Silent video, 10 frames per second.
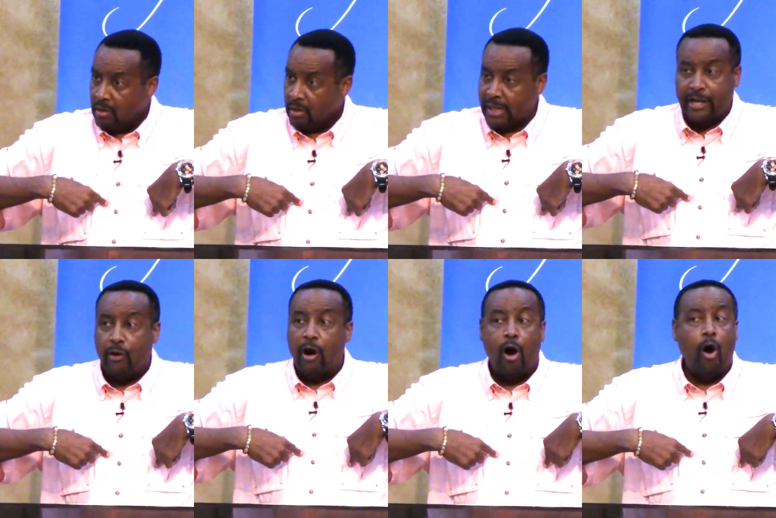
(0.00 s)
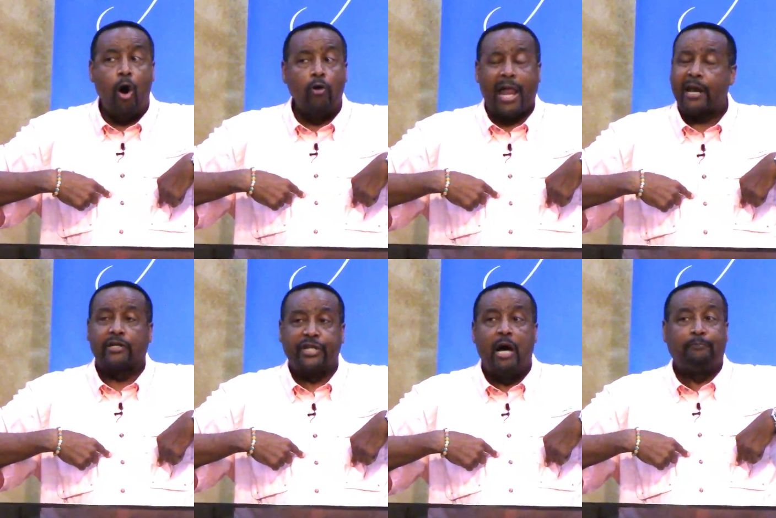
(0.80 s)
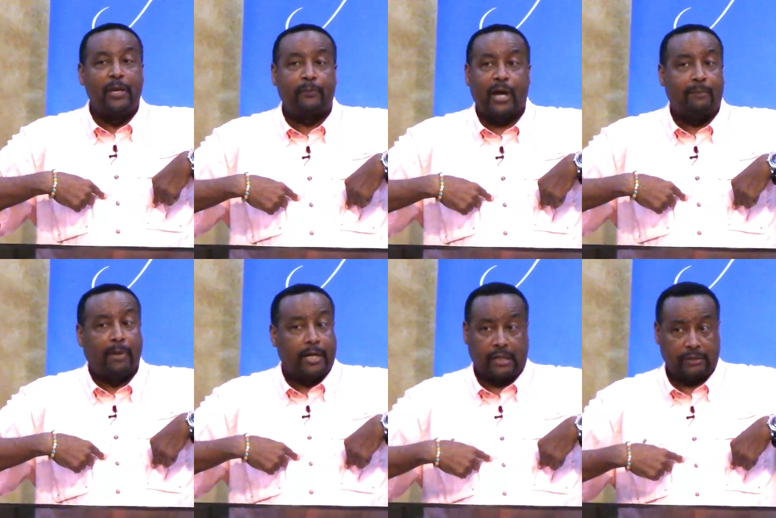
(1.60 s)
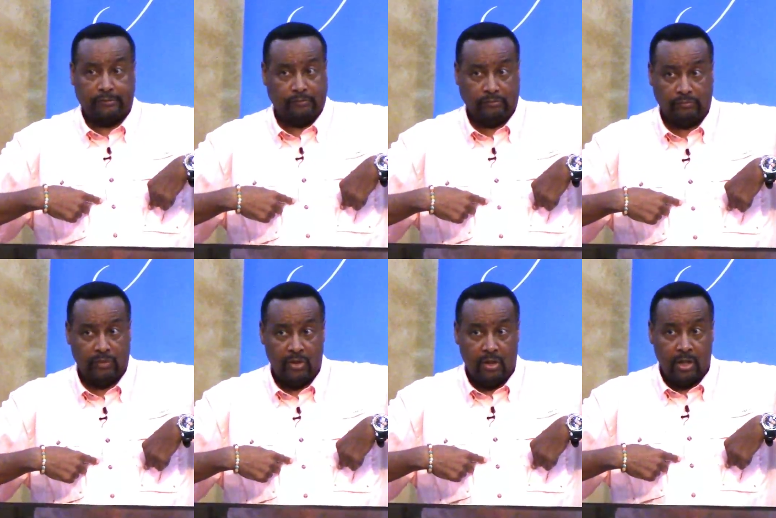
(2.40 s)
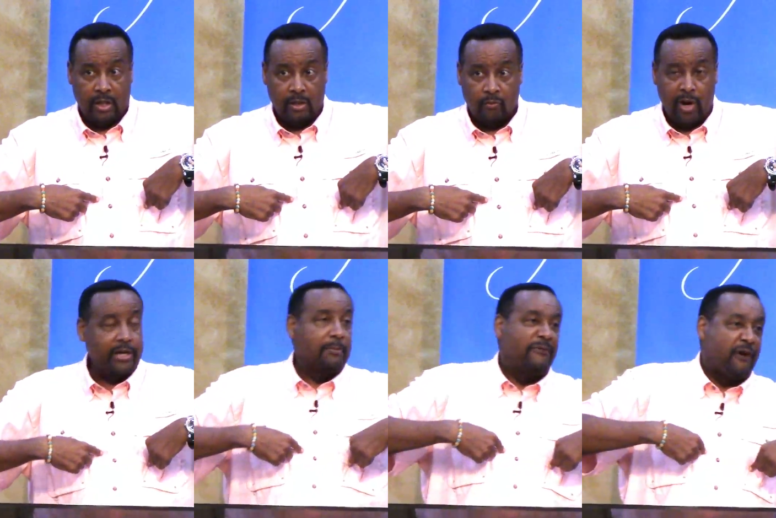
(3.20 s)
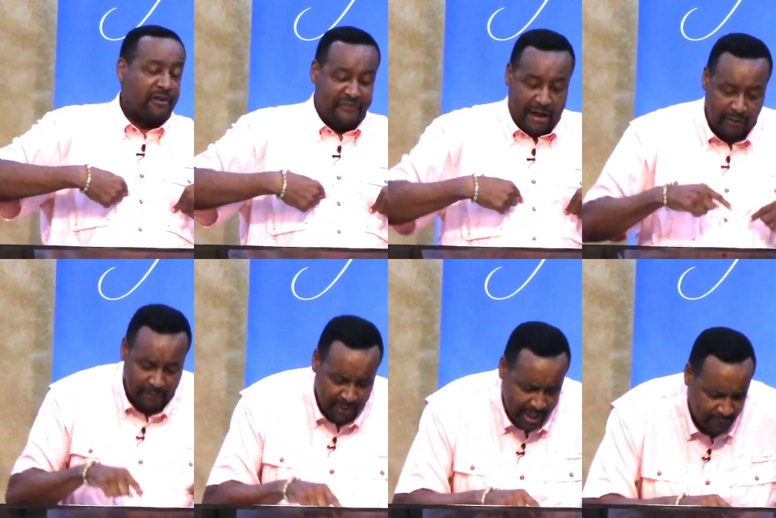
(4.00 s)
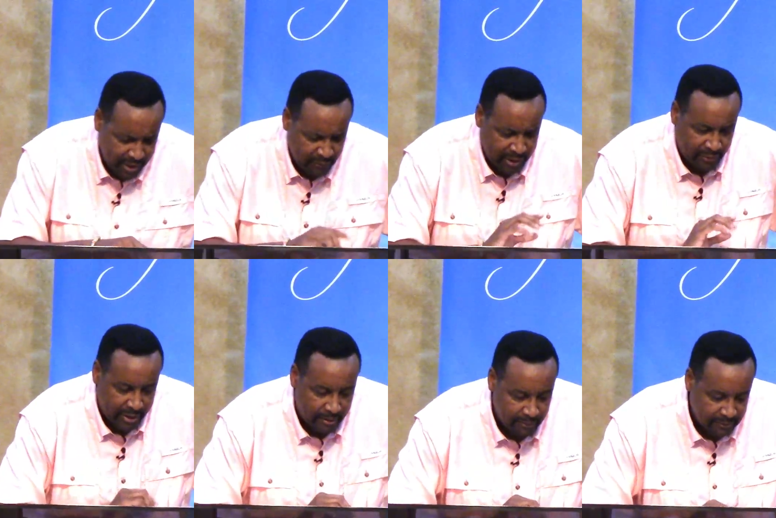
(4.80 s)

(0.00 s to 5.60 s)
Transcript: Because I know a whole lot of dumb people got money. One number 45. Read, read, read, read.